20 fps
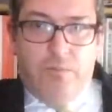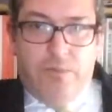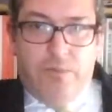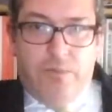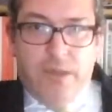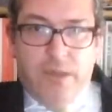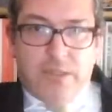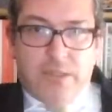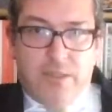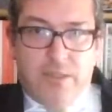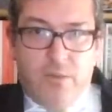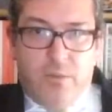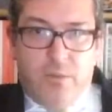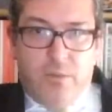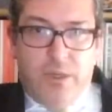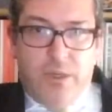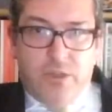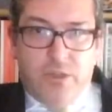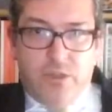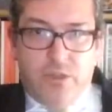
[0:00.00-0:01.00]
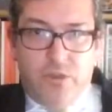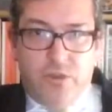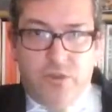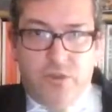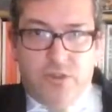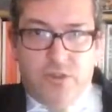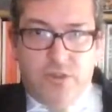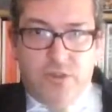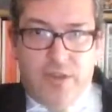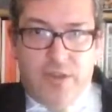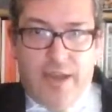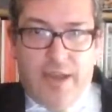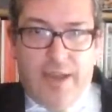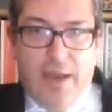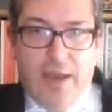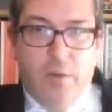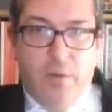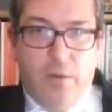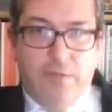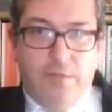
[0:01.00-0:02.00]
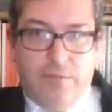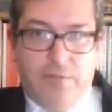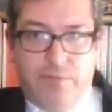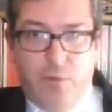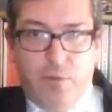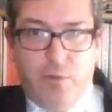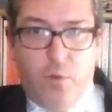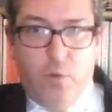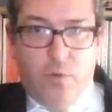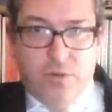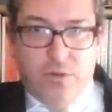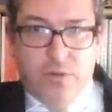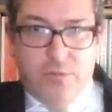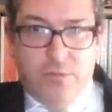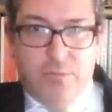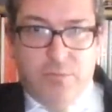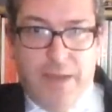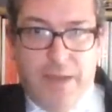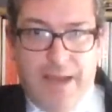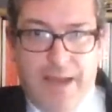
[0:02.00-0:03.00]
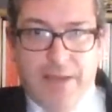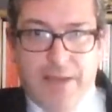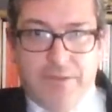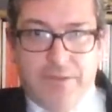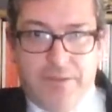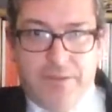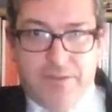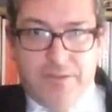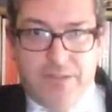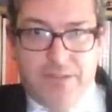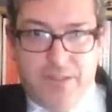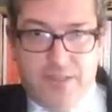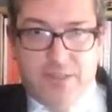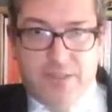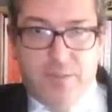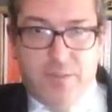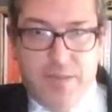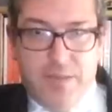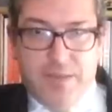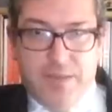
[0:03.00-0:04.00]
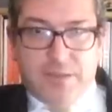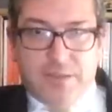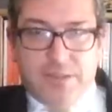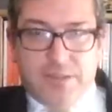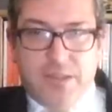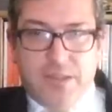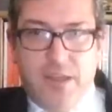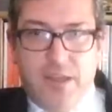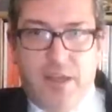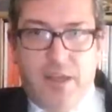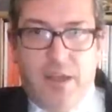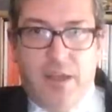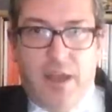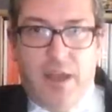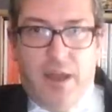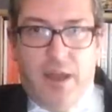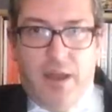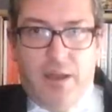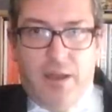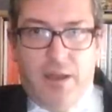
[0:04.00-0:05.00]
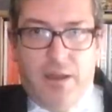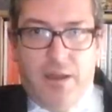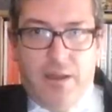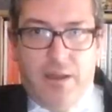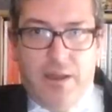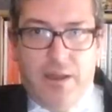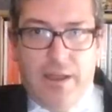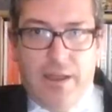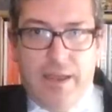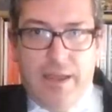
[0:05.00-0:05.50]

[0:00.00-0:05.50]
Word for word: First, that we should, however flawed and bad the system is, uh,